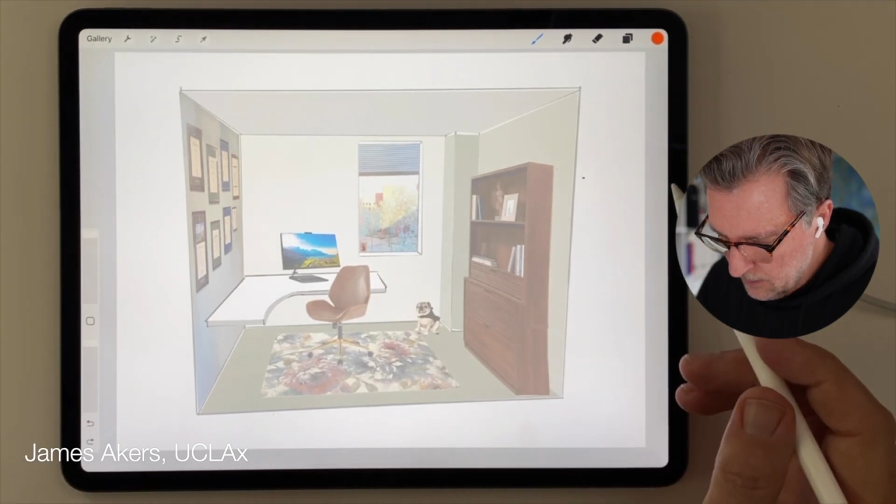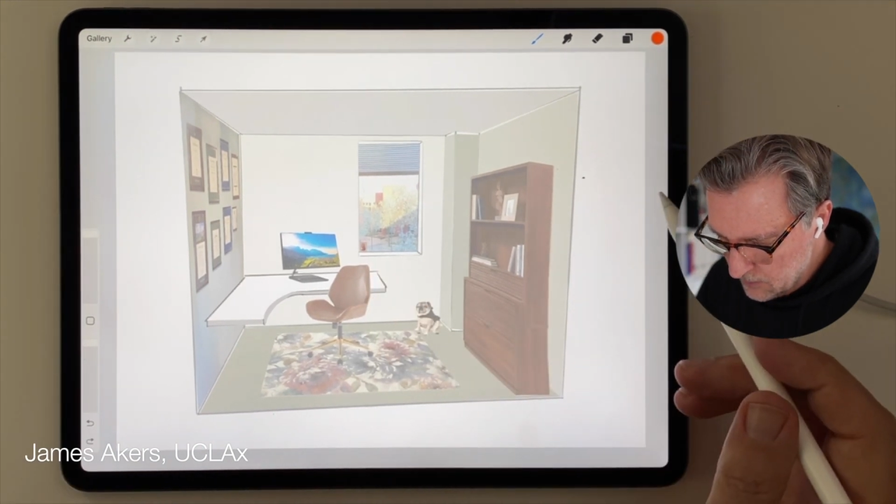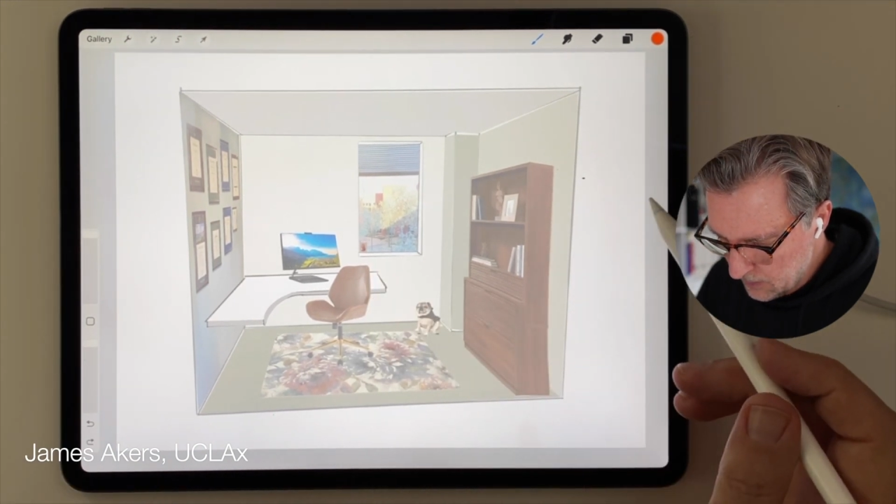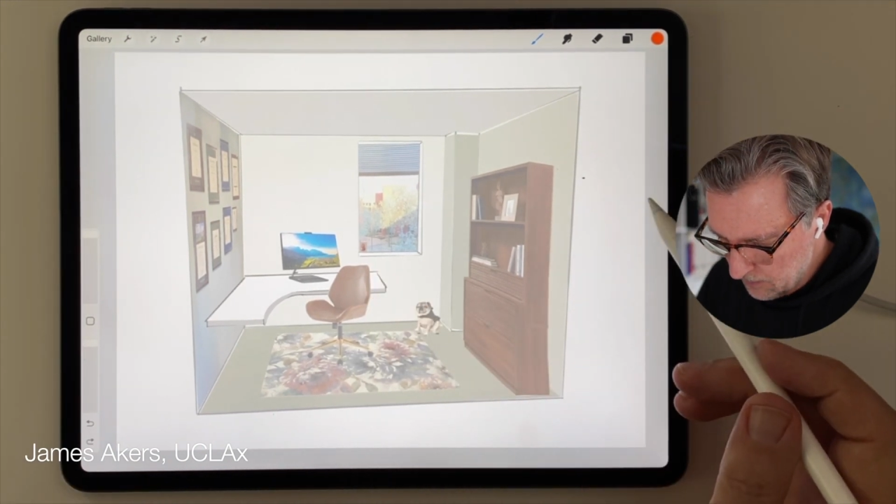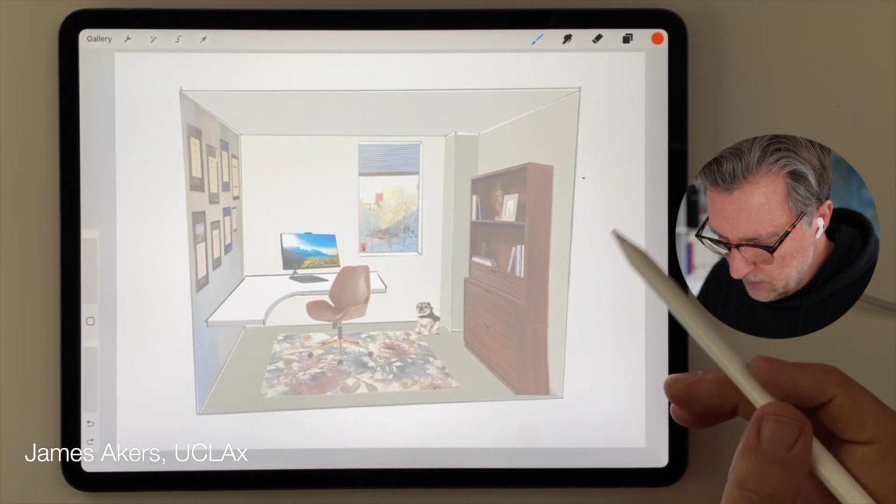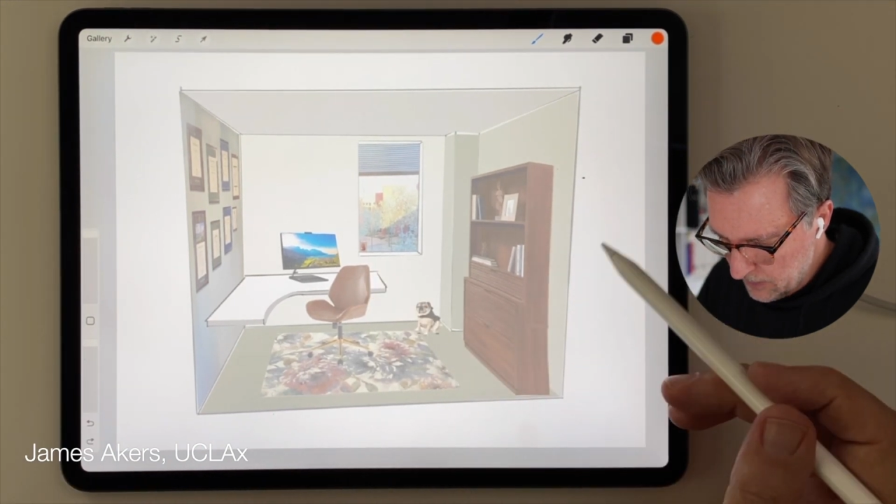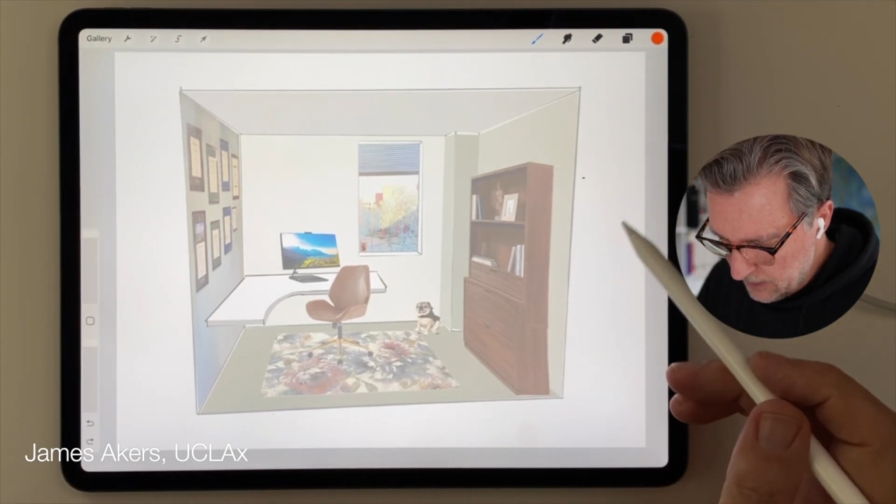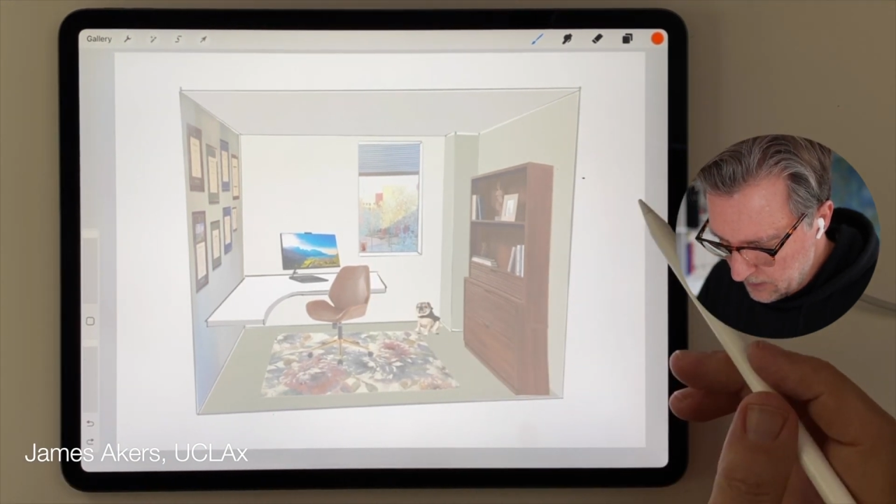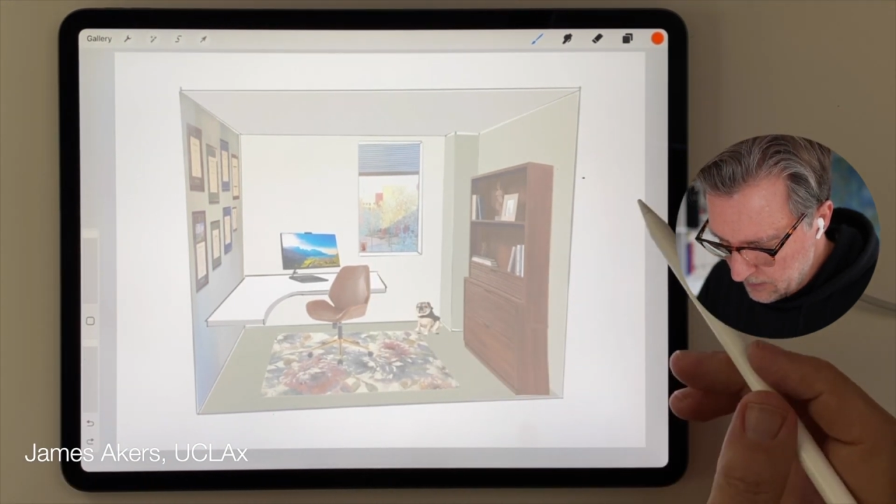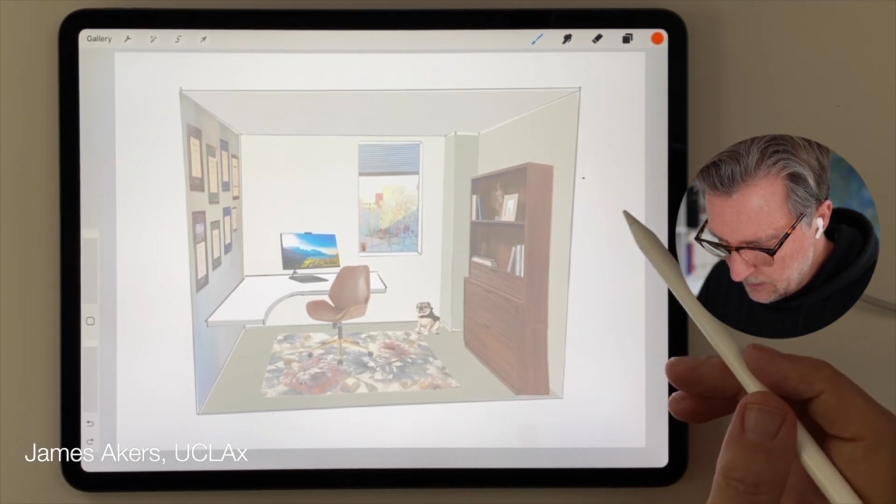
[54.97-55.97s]
So I'm
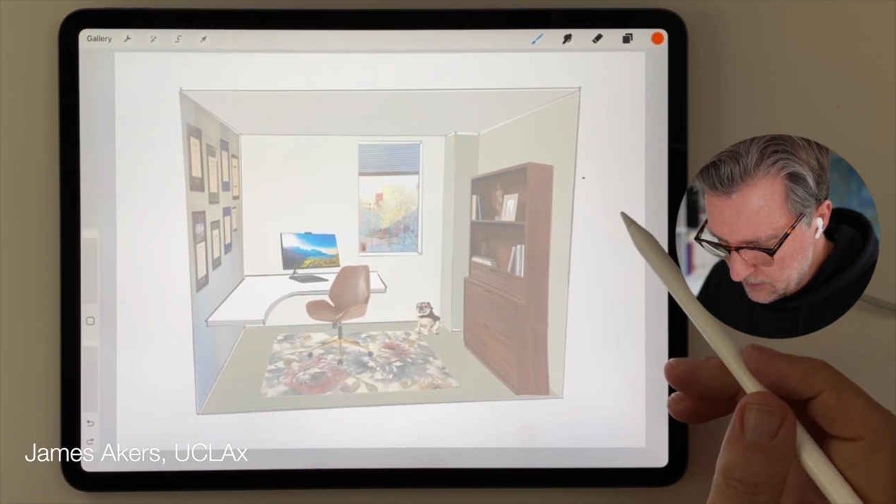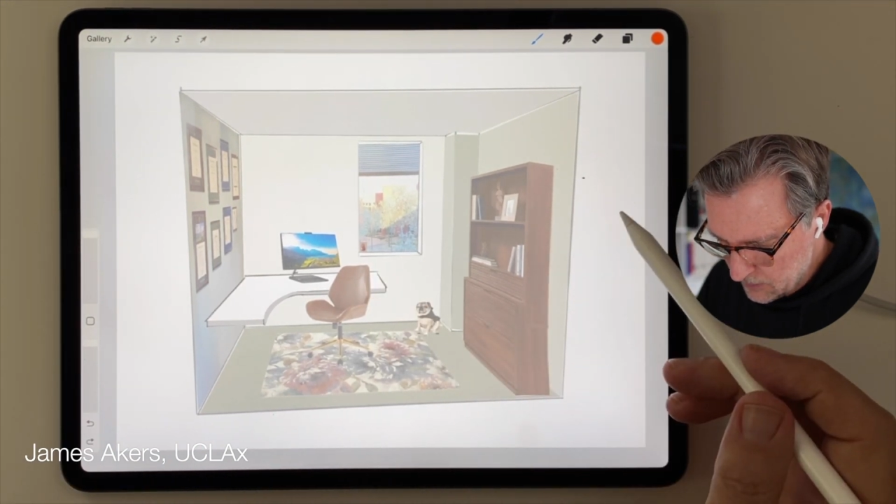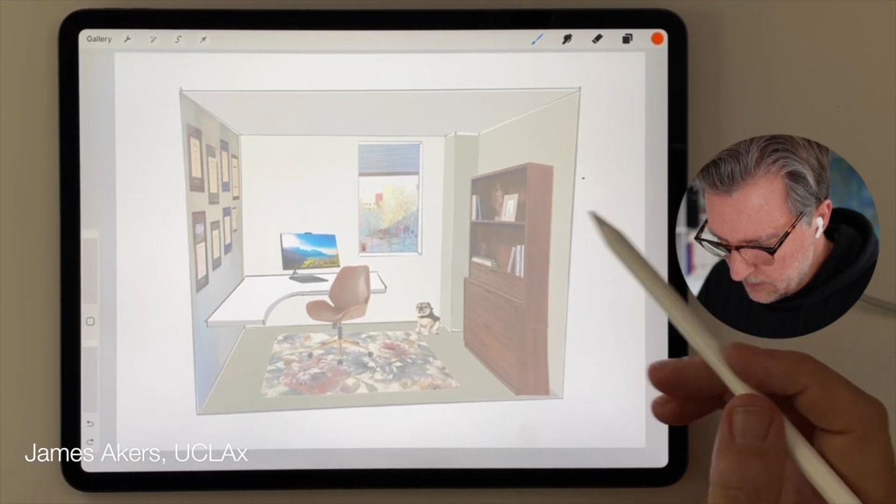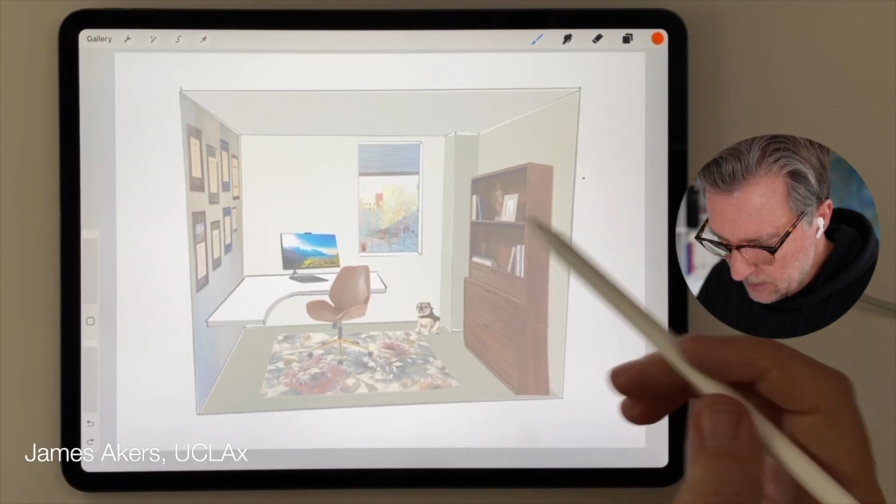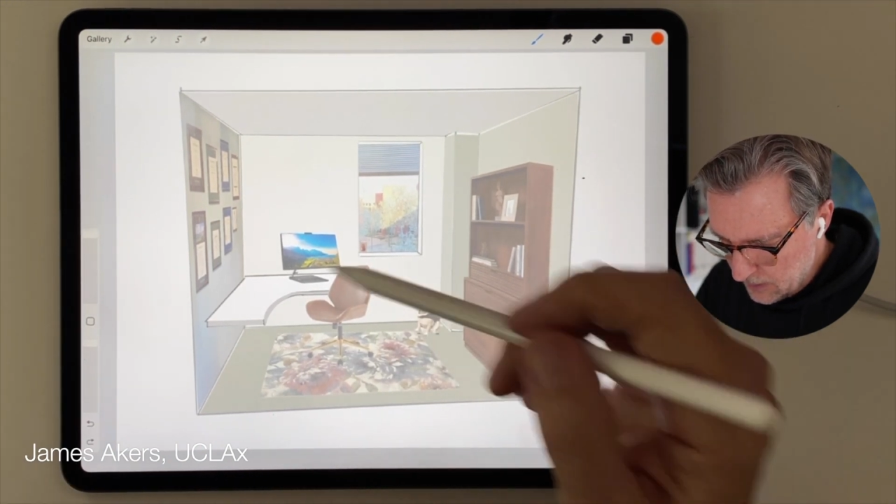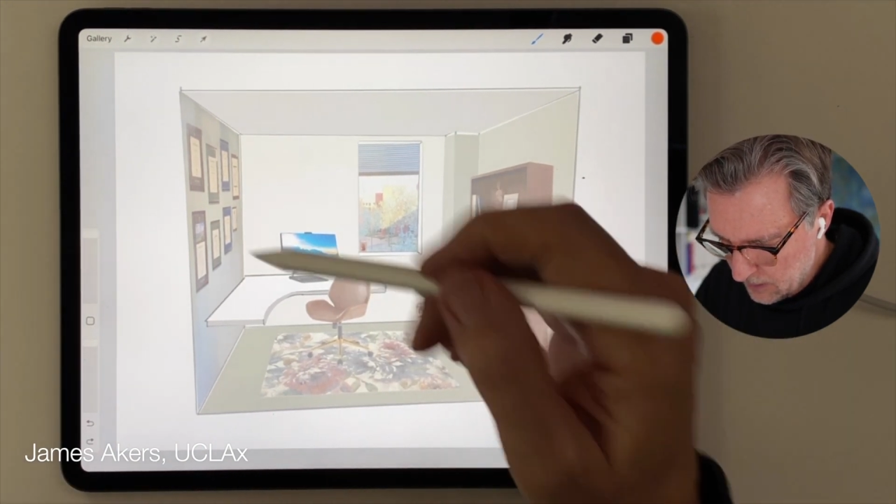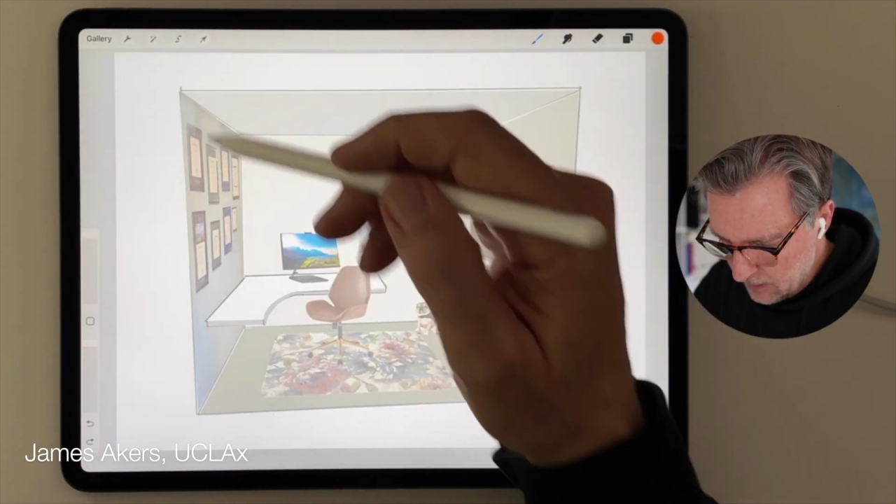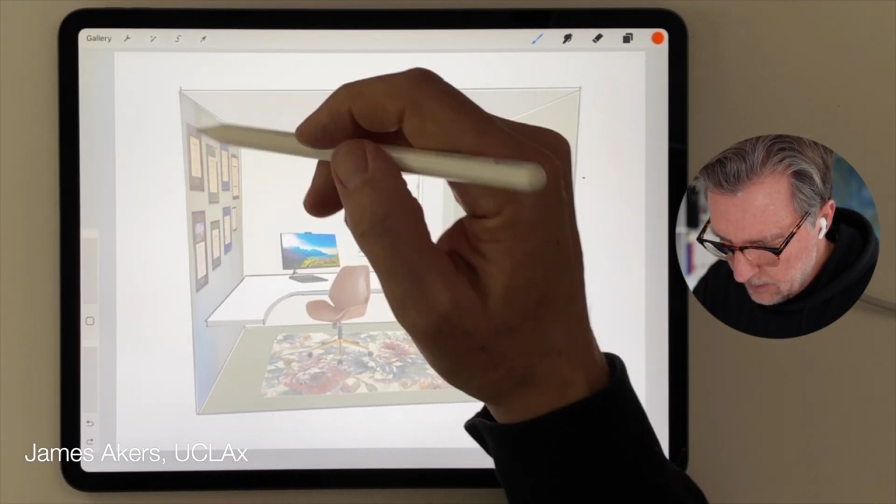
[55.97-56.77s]
looking at this, and